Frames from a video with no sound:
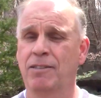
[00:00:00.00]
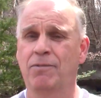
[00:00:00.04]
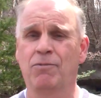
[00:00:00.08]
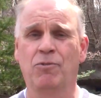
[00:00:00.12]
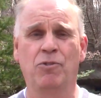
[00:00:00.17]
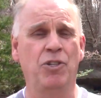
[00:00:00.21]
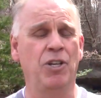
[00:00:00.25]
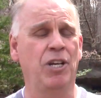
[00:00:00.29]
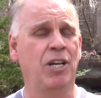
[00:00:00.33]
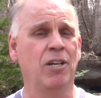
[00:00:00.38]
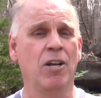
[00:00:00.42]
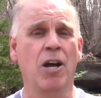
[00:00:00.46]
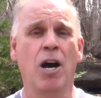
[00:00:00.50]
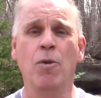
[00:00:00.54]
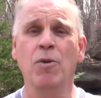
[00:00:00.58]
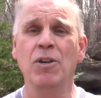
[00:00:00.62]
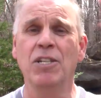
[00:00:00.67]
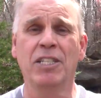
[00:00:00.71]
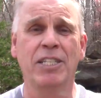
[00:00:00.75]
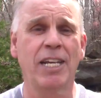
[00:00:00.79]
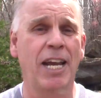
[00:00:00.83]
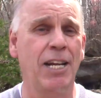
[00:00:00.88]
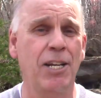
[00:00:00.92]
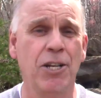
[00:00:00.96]
you can always
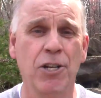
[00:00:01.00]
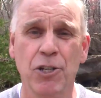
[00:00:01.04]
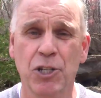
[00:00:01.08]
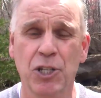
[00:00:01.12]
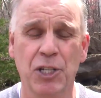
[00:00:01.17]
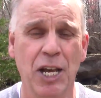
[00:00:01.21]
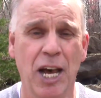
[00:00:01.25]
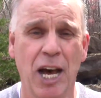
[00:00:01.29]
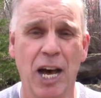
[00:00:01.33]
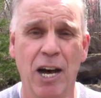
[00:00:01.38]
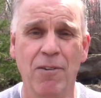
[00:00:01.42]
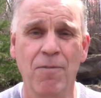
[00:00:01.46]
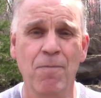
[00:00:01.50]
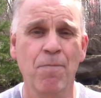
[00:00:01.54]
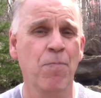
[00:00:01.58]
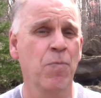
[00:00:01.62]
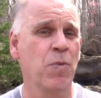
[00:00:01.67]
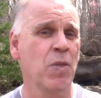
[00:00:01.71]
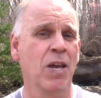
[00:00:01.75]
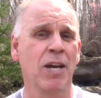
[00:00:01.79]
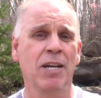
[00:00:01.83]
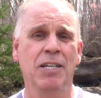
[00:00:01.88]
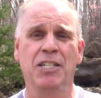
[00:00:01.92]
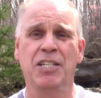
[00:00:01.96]
say to yourself,
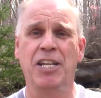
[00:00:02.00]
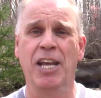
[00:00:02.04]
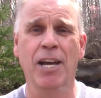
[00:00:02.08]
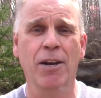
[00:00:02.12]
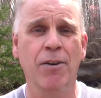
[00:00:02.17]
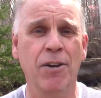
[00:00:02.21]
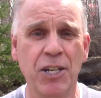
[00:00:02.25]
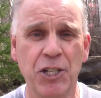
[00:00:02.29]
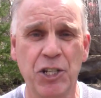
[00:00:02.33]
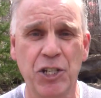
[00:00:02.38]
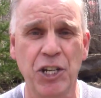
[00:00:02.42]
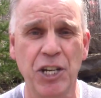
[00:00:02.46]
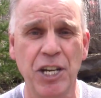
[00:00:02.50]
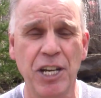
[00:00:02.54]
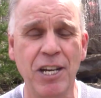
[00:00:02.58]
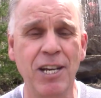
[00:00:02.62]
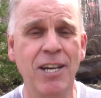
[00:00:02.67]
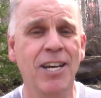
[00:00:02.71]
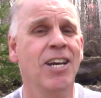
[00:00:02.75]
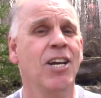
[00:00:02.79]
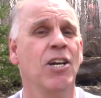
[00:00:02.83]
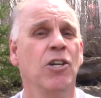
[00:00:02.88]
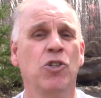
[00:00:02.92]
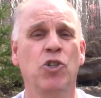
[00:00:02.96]
Terry G
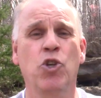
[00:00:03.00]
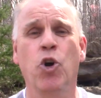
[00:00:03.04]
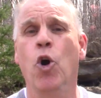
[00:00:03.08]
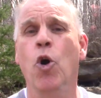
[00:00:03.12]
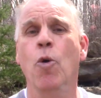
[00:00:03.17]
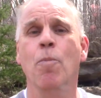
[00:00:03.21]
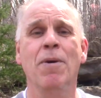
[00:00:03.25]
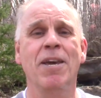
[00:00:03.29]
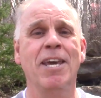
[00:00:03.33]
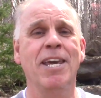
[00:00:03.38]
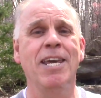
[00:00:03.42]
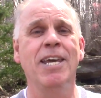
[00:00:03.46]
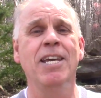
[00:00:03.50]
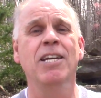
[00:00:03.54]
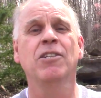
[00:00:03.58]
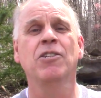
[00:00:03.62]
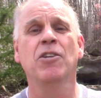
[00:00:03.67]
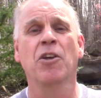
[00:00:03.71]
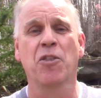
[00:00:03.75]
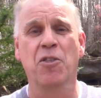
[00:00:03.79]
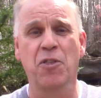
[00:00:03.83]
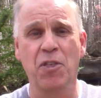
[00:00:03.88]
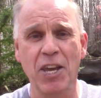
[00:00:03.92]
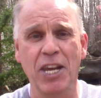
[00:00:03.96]
told me
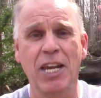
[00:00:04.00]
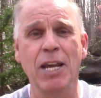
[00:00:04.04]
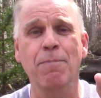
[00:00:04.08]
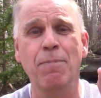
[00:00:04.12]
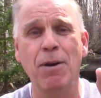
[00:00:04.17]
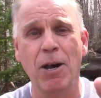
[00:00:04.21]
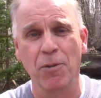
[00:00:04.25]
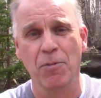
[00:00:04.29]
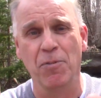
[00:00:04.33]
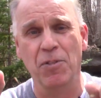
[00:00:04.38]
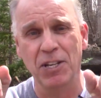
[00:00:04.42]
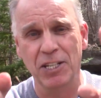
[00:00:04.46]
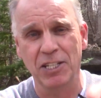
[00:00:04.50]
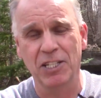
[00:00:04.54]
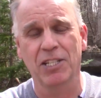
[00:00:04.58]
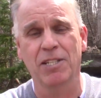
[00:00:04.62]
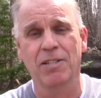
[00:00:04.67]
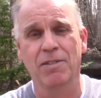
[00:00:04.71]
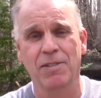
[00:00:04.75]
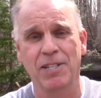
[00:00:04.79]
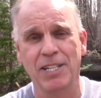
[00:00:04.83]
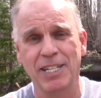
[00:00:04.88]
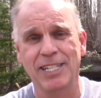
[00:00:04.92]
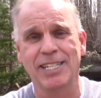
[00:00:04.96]
to think about this,
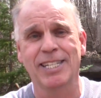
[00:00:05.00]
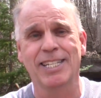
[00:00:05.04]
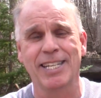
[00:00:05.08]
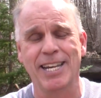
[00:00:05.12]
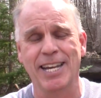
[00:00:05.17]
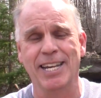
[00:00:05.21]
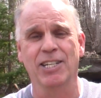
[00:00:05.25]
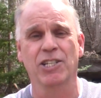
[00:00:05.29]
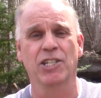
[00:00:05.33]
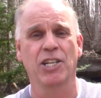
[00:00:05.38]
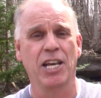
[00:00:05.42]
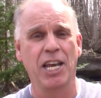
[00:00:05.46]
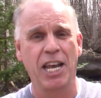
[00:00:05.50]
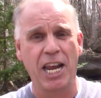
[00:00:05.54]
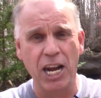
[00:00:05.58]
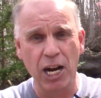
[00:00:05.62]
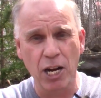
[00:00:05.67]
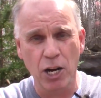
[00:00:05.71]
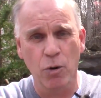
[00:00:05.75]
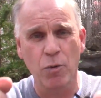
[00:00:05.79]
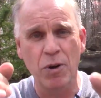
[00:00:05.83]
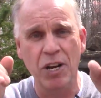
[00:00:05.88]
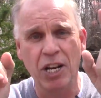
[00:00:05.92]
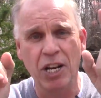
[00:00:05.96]
these things. Here we